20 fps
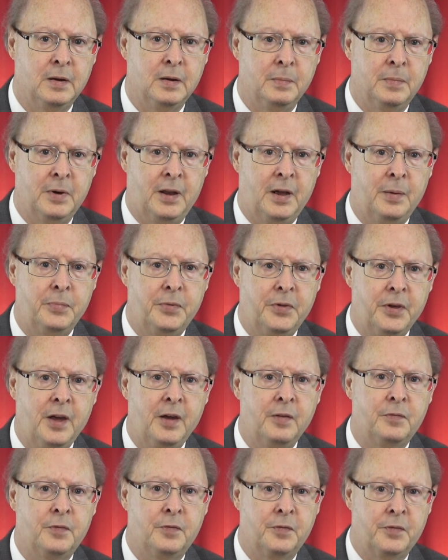But I'm
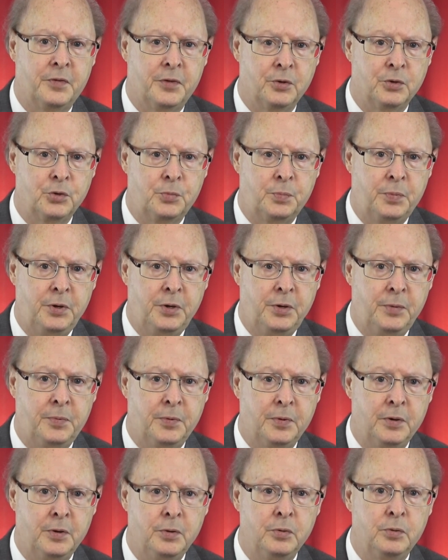thankful for those
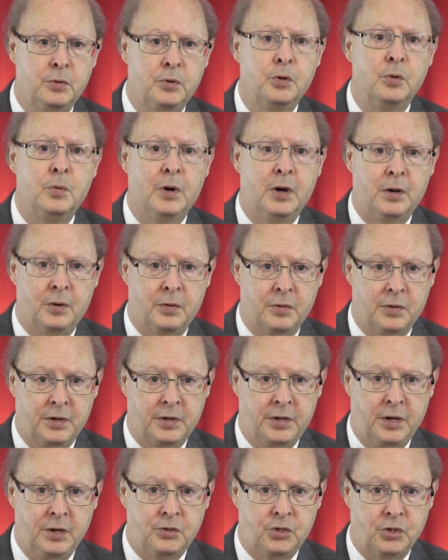people who do enter the
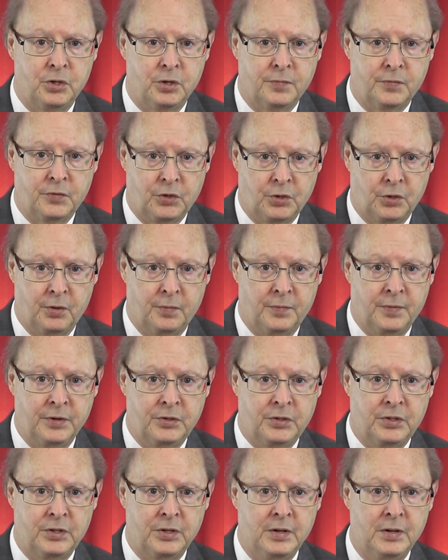kitchen of
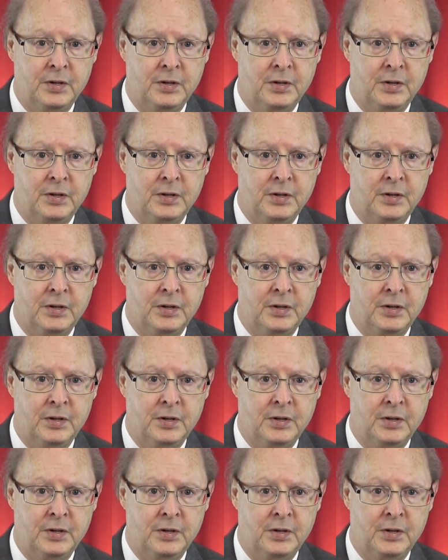service